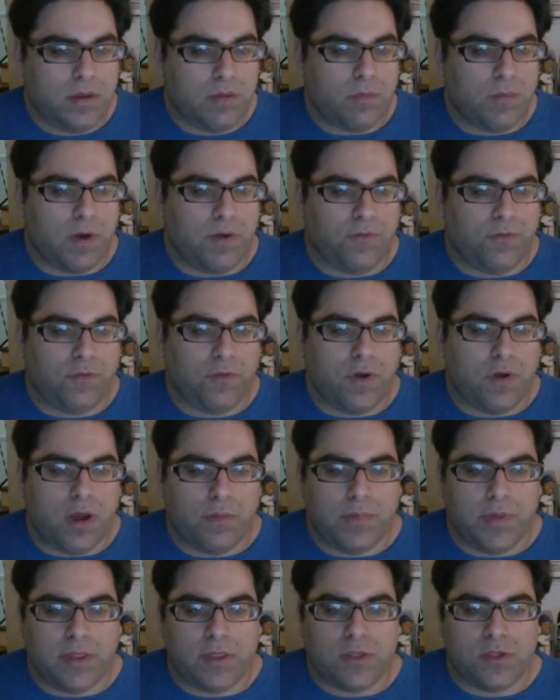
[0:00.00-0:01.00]
but
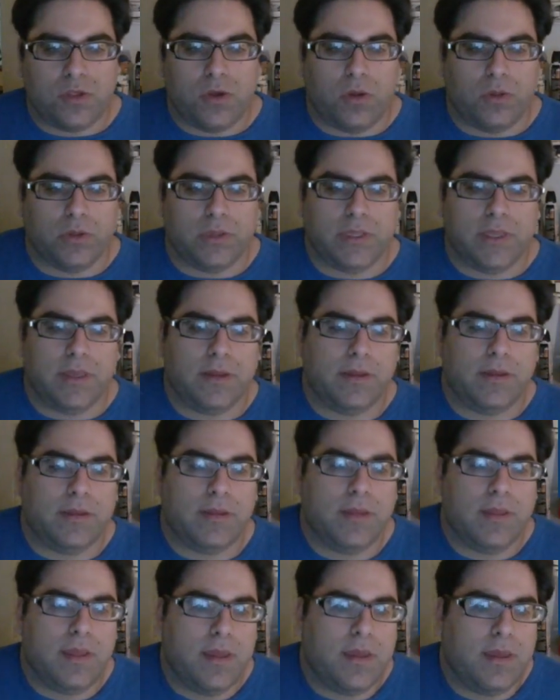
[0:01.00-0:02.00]
from
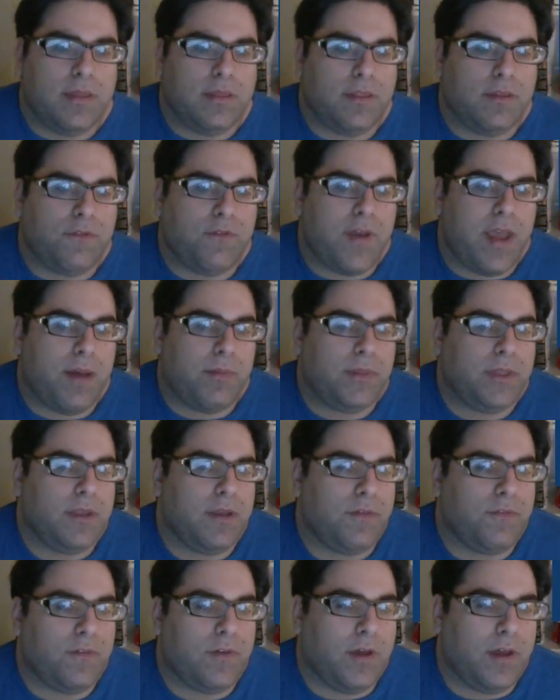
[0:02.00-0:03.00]
insulting the family
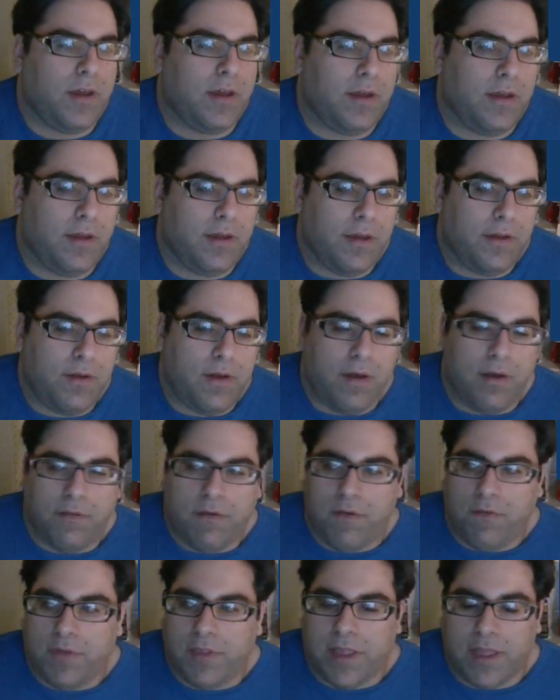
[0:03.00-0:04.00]
of
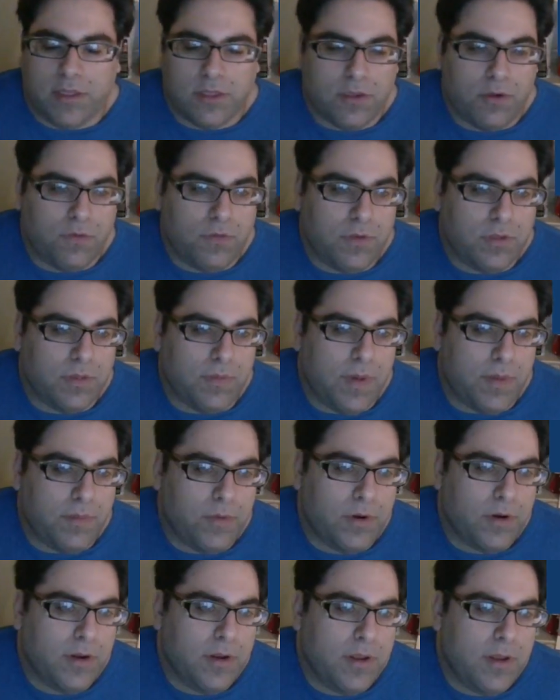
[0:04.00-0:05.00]
a dead service
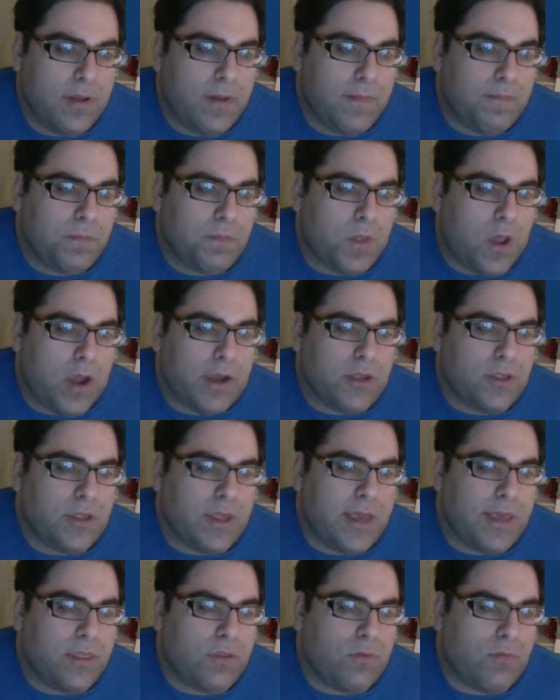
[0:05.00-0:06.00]
member. August
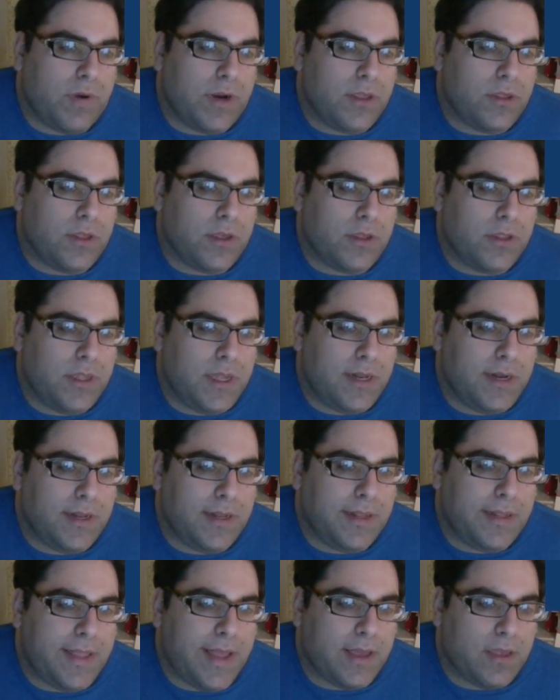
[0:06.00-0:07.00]
8th, 2016, in
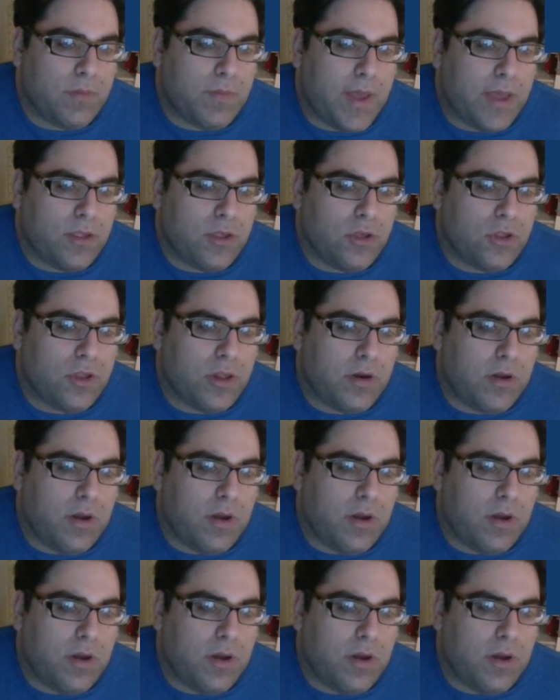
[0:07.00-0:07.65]
a text message,